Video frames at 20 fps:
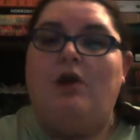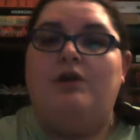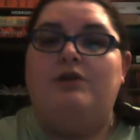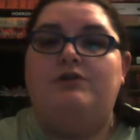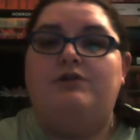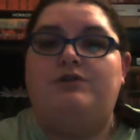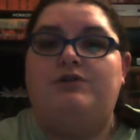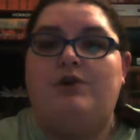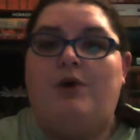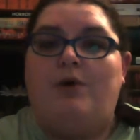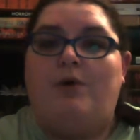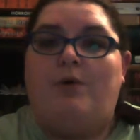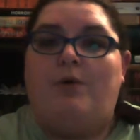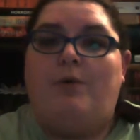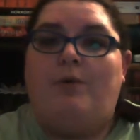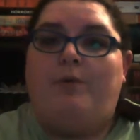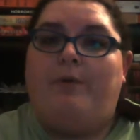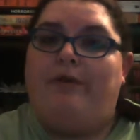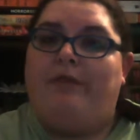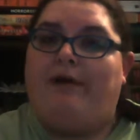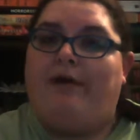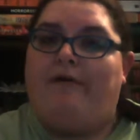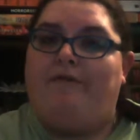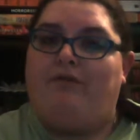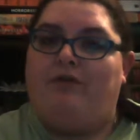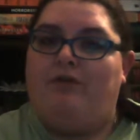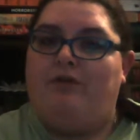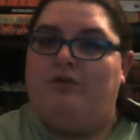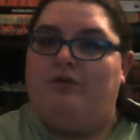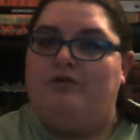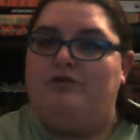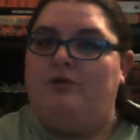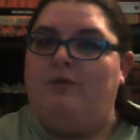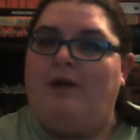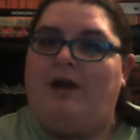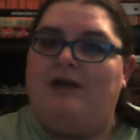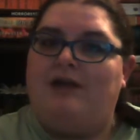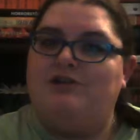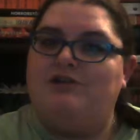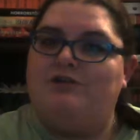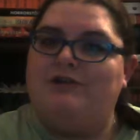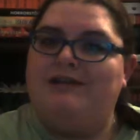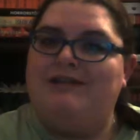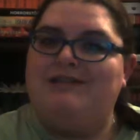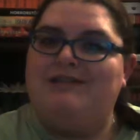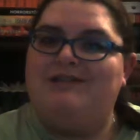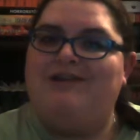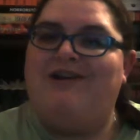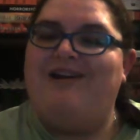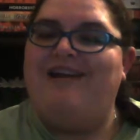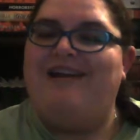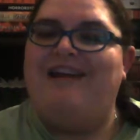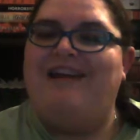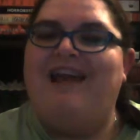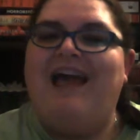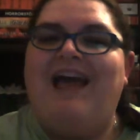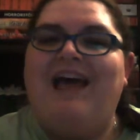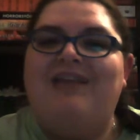So, without further ado, I shall get started.